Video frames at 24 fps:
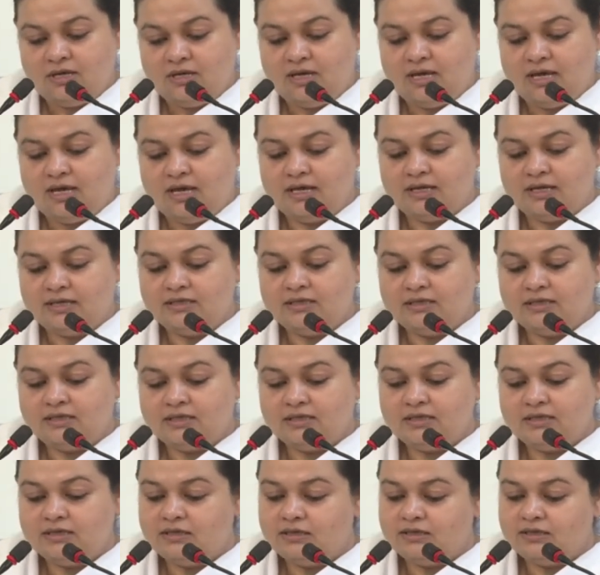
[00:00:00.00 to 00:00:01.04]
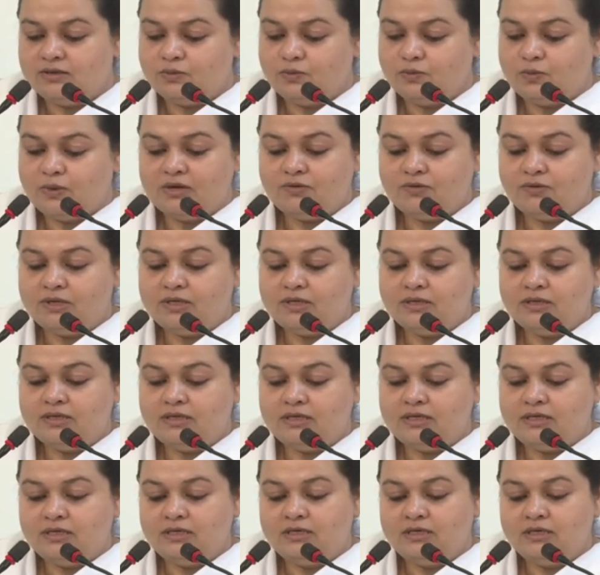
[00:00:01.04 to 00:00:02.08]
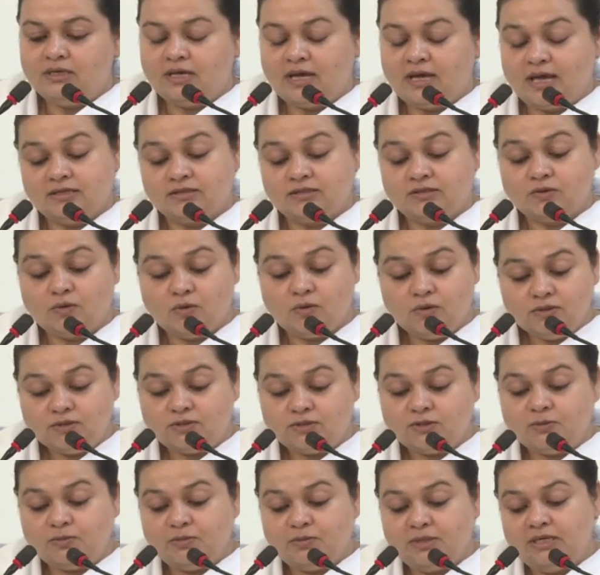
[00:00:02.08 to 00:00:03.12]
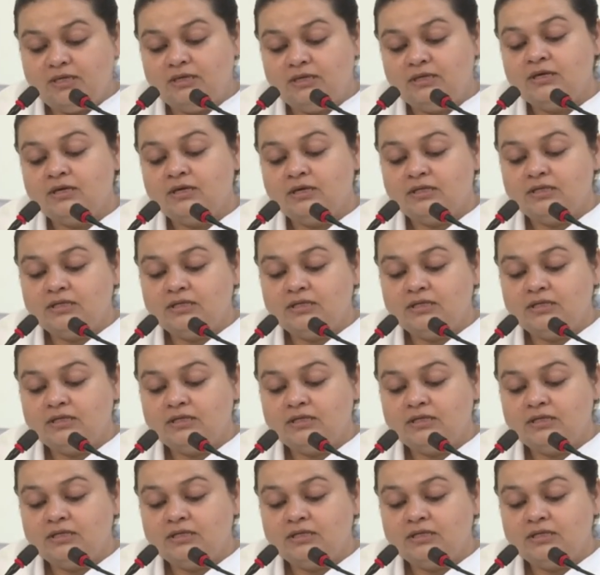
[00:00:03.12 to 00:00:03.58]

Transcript: and wherein he has also been